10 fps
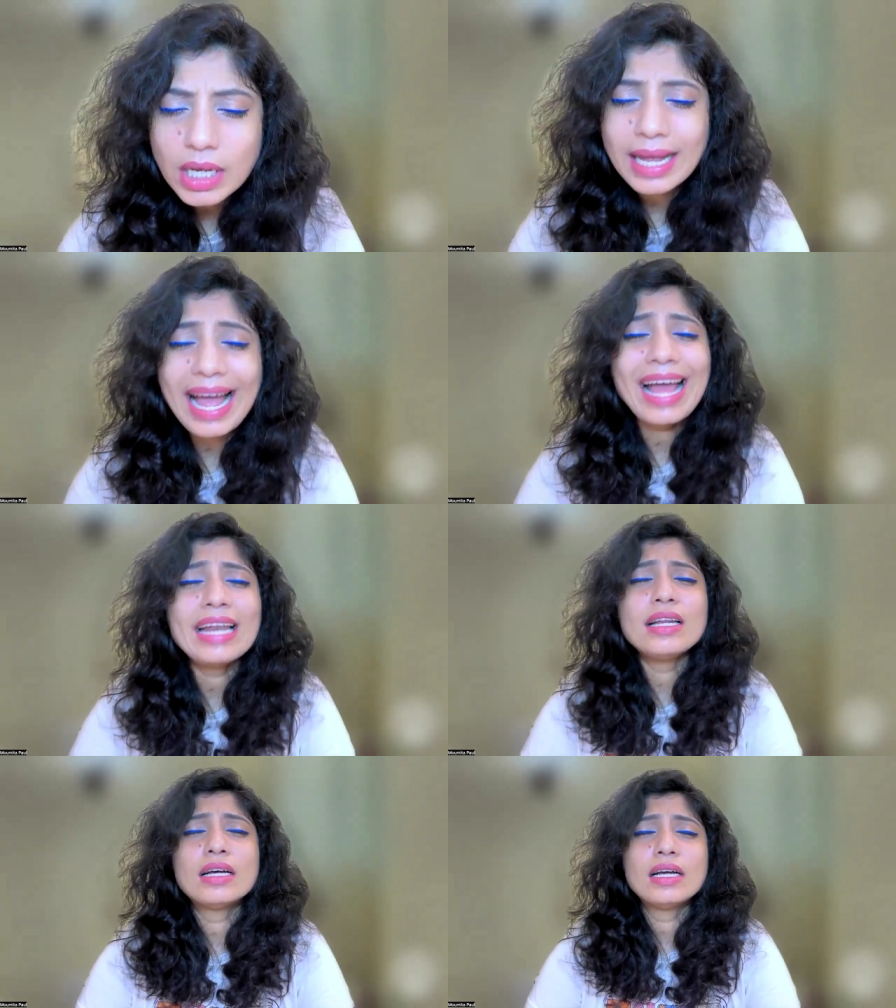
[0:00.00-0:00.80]

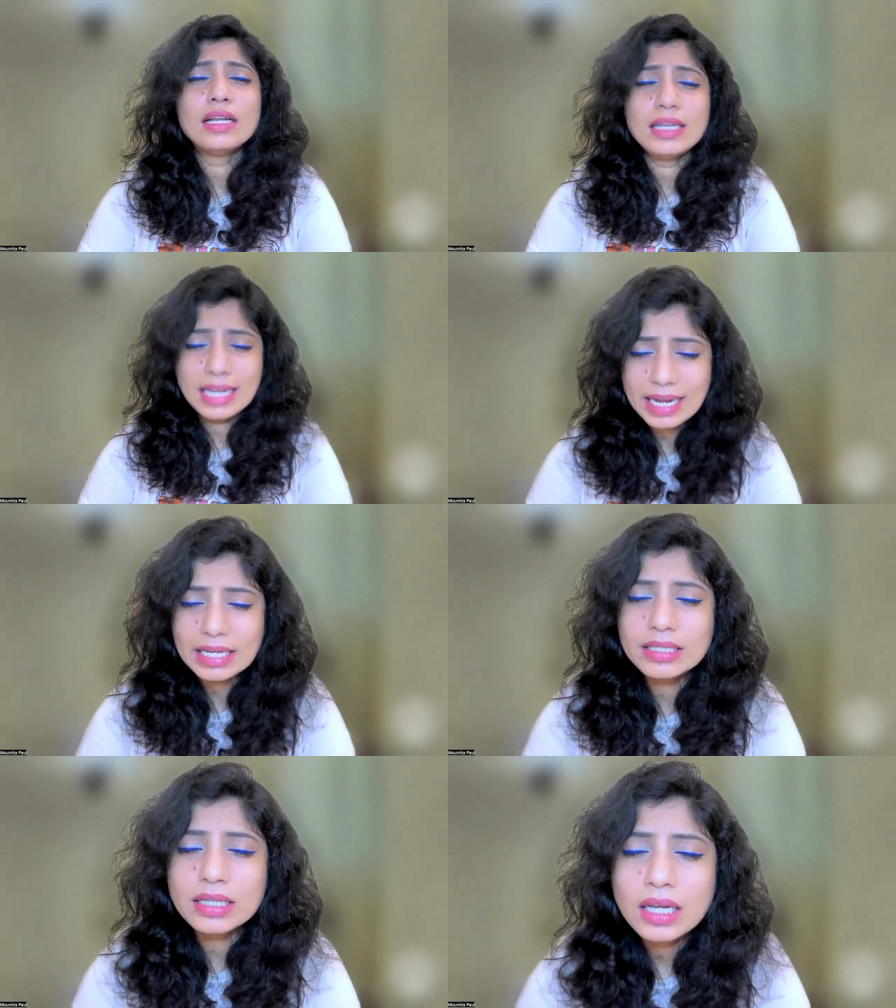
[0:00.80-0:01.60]
can
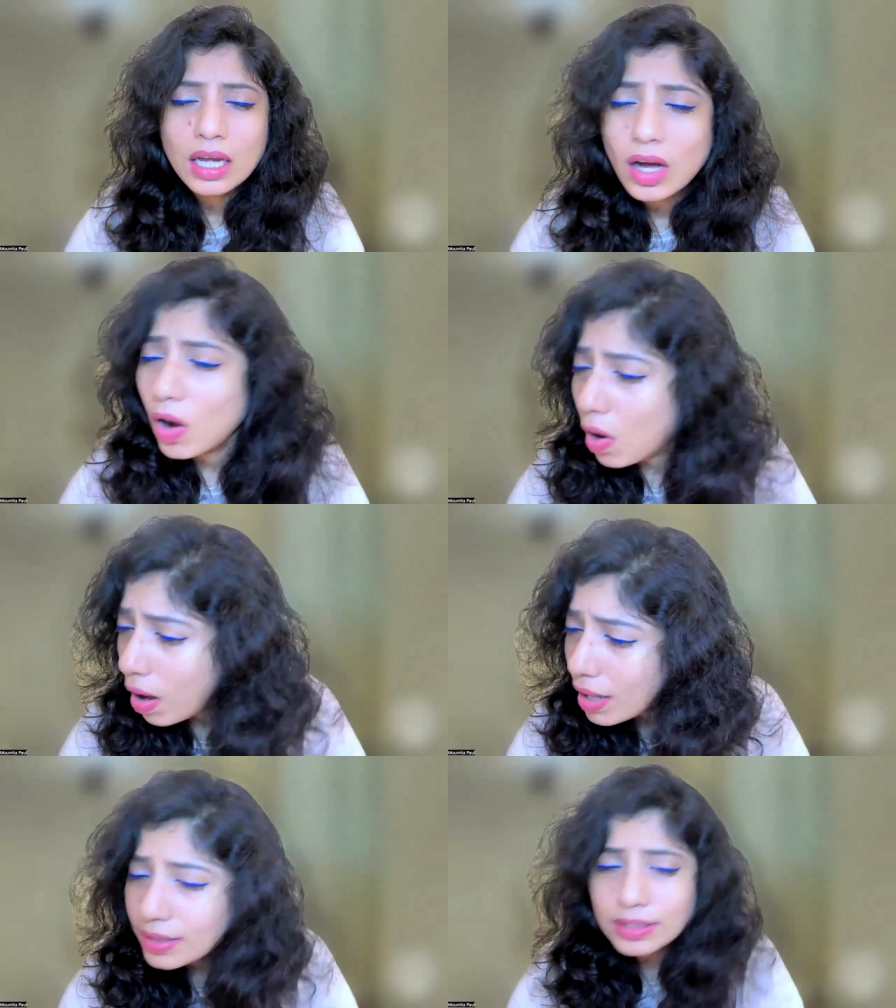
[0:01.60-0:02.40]
lead
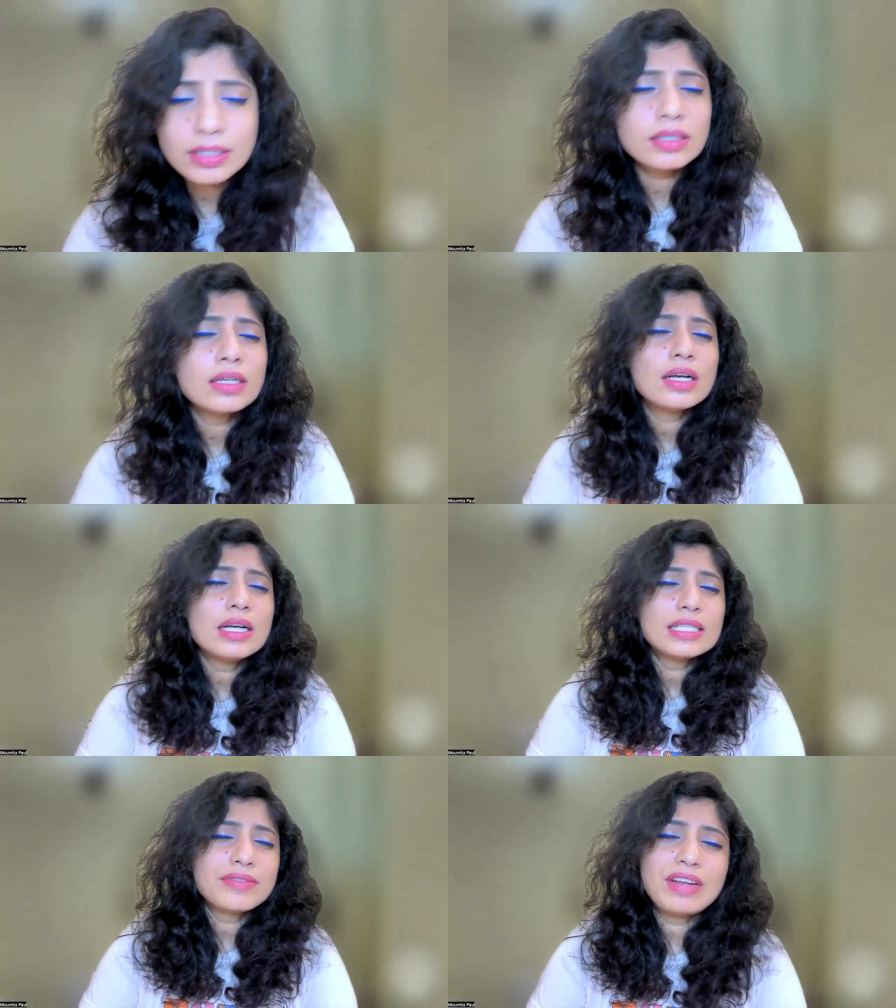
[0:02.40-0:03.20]
all the
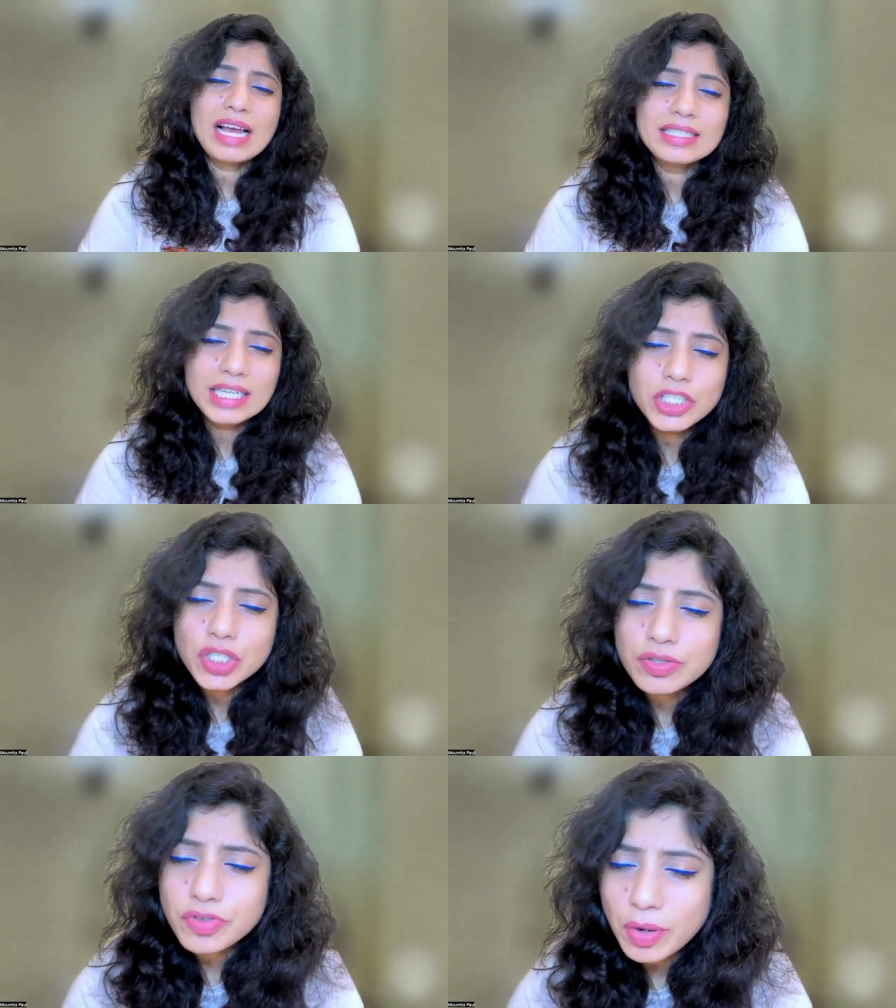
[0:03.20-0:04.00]

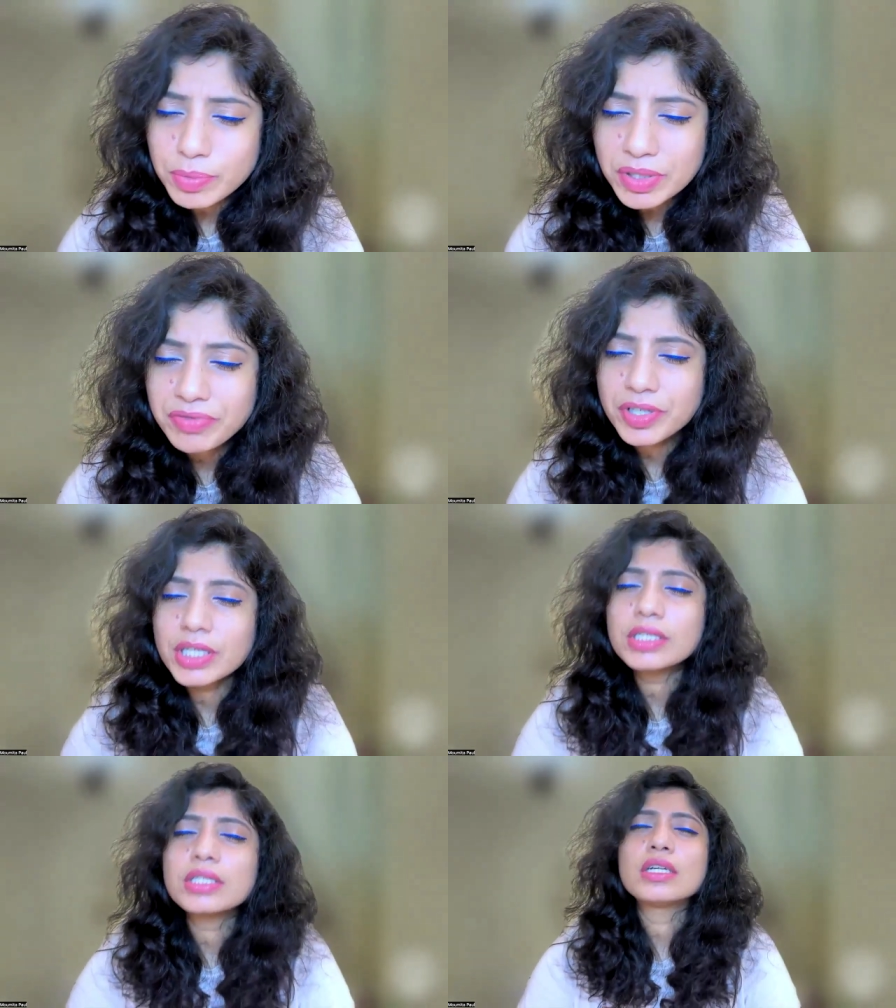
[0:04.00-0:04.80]
civilizations from
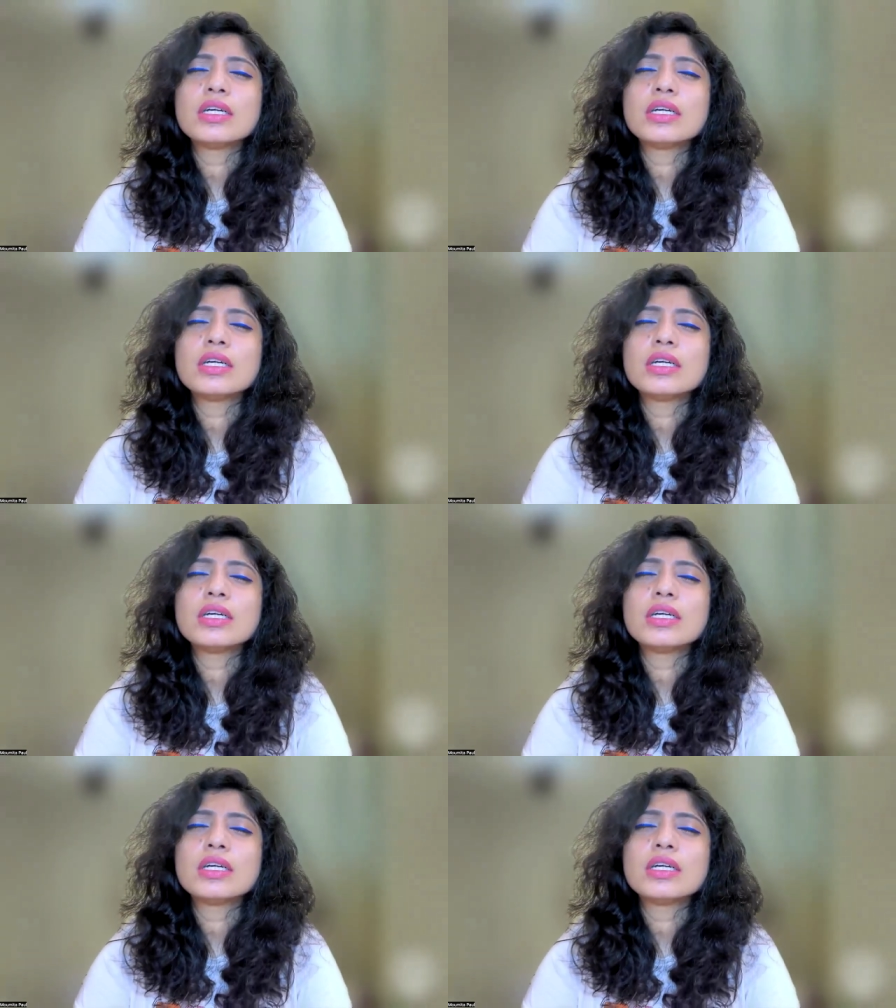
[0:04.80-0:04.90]
different